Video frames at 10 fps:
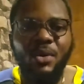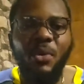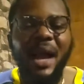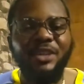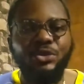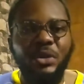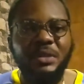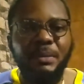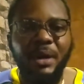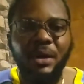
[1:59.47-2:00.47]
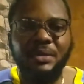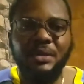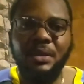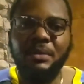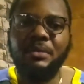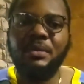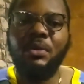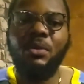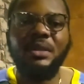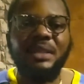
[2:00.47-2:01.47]
where I talked about
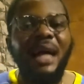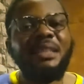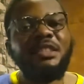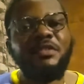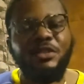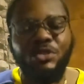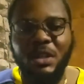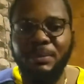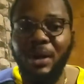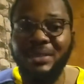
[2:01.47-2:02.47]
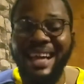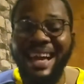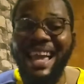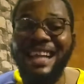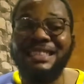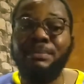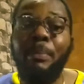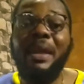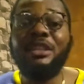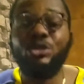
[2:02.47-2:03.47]
what artistry is all about, I
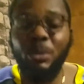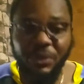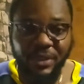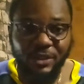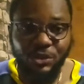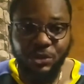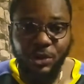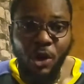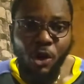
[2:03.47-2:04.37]
explained some things to you.